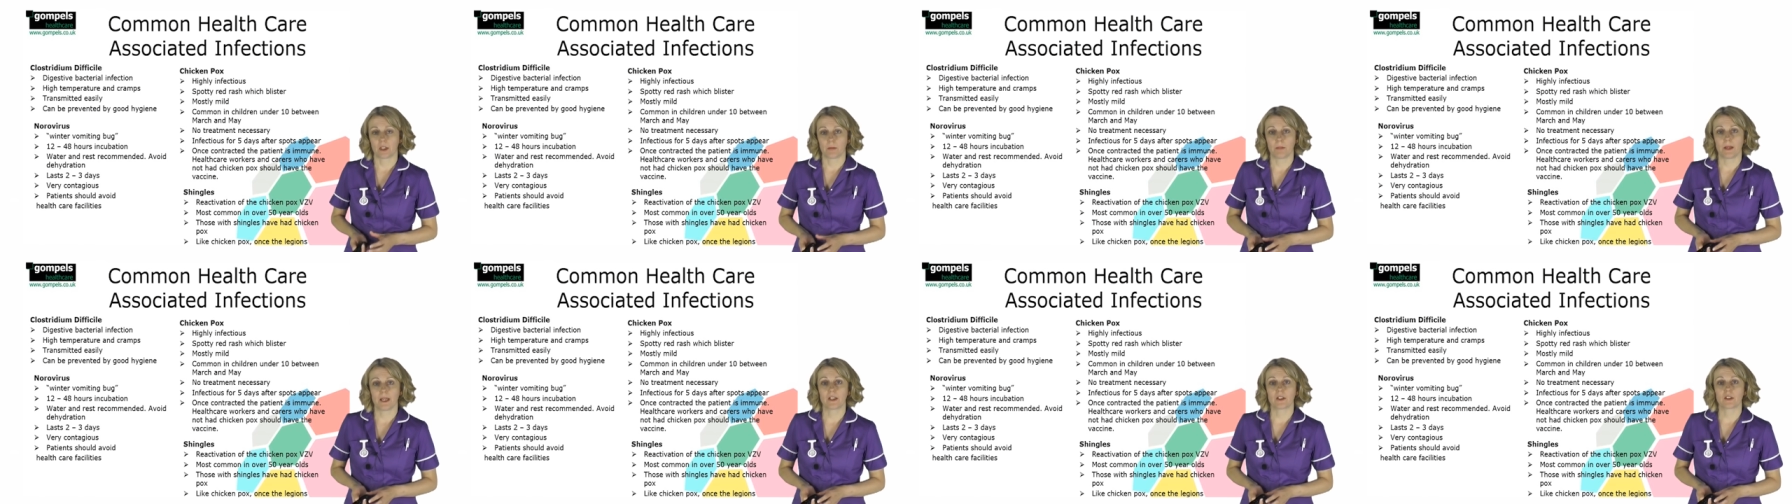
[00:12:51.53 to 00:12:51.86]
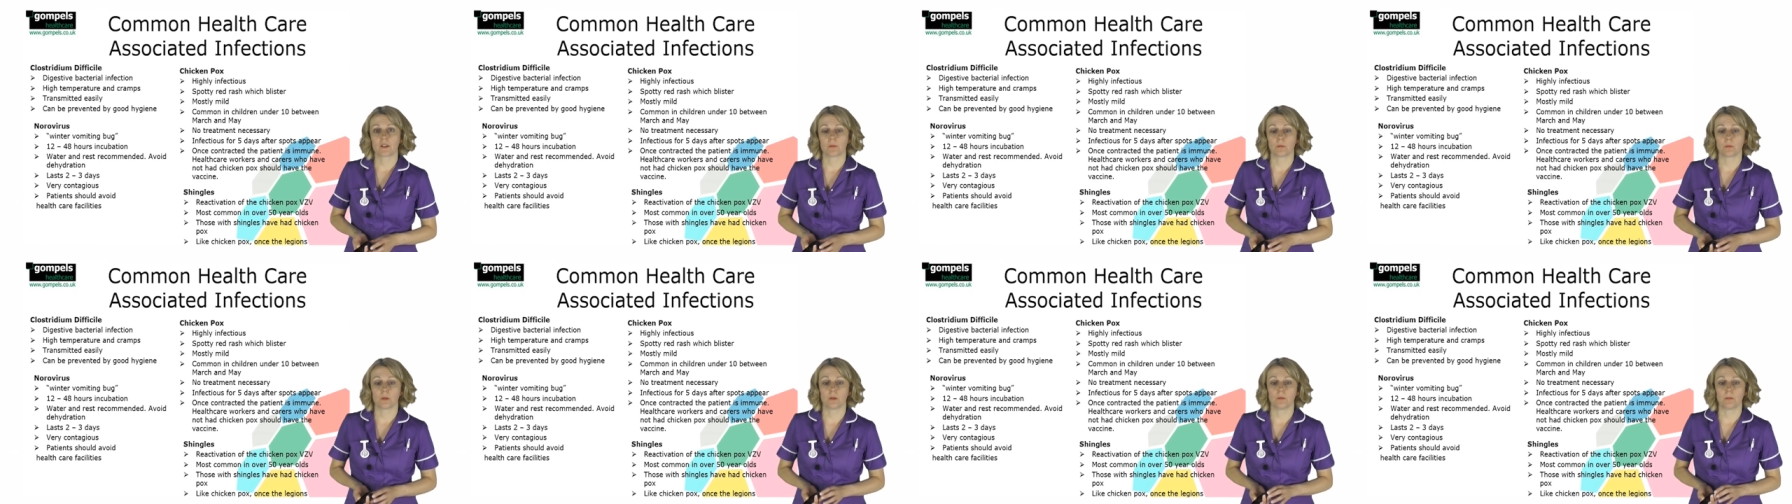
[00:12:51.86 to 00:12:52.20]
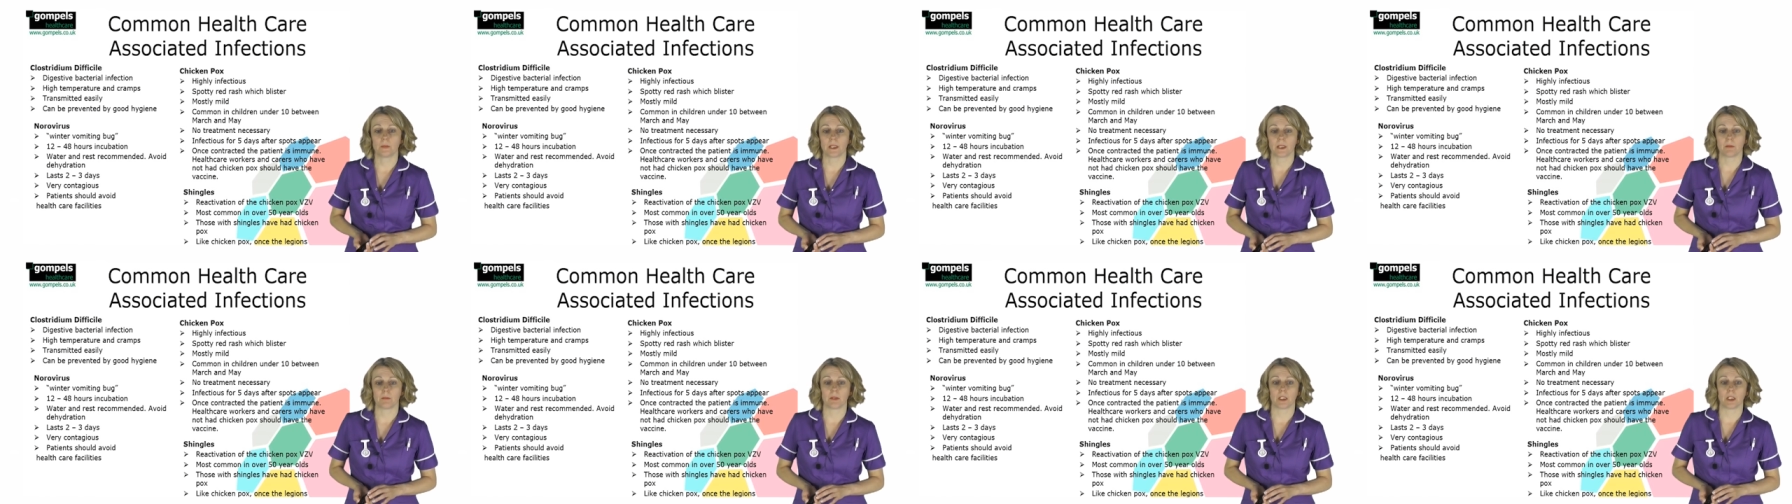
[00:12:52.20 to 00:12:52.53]
the patient will
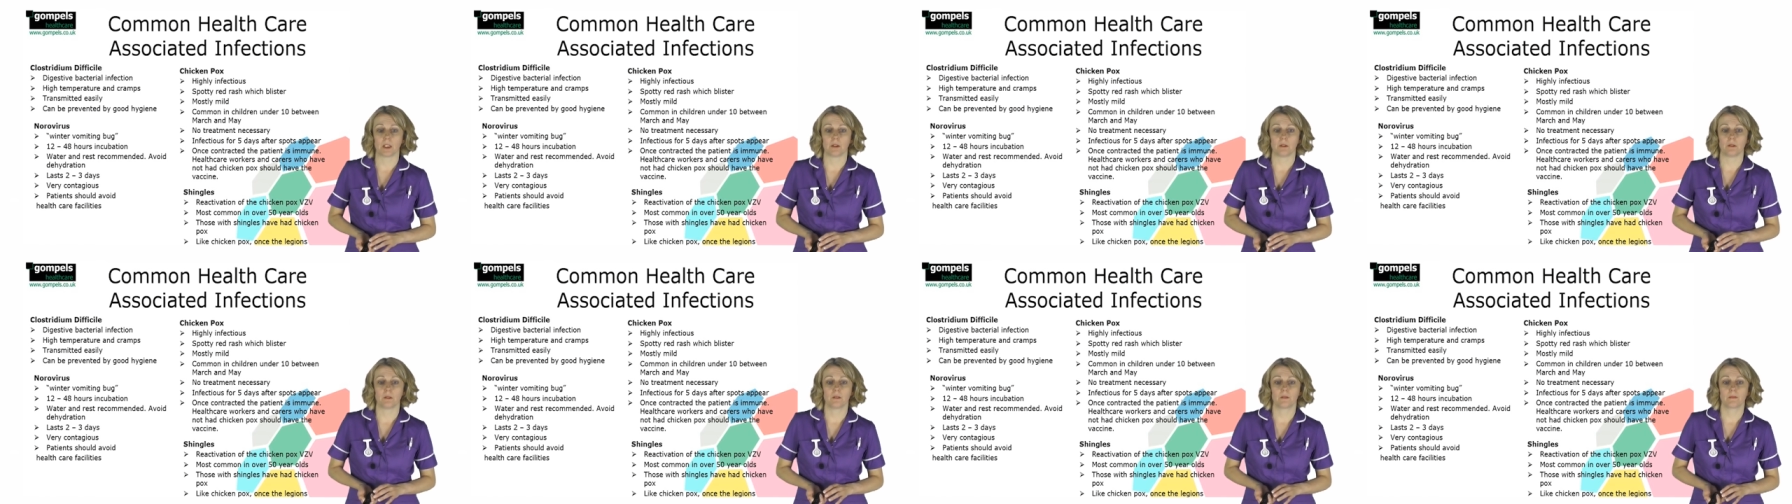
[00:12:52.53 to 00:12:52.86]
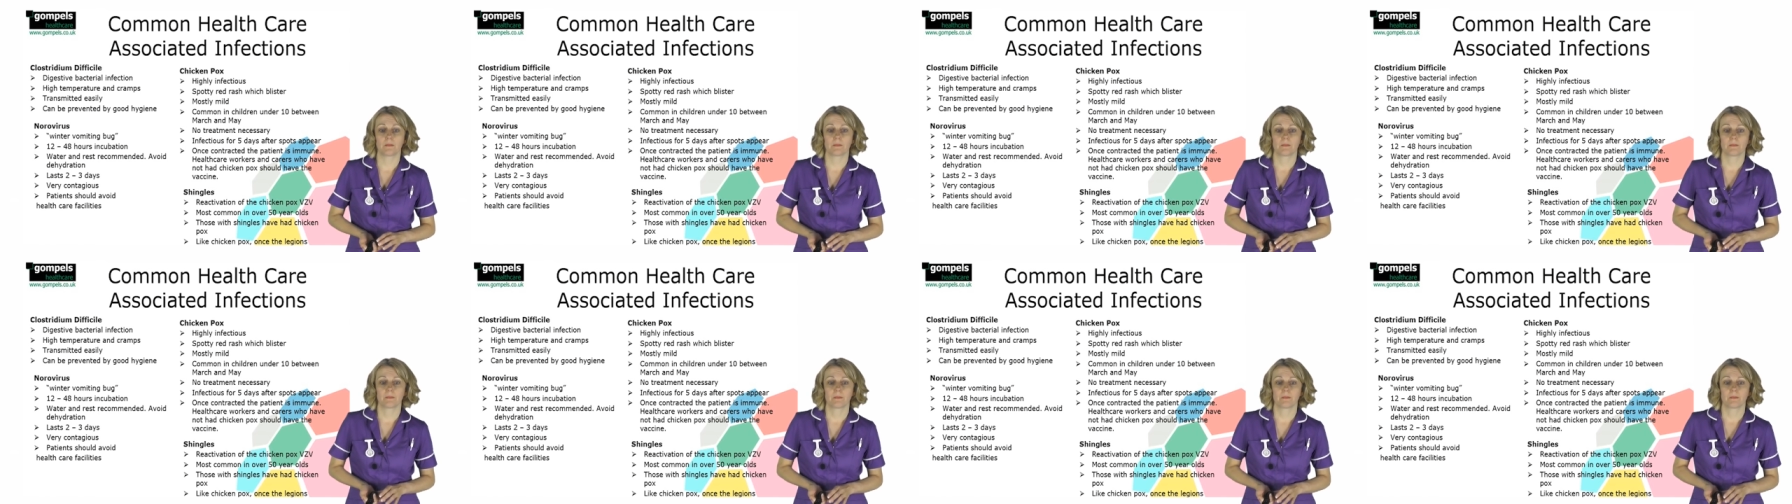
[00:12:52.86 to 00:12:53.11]
be immune.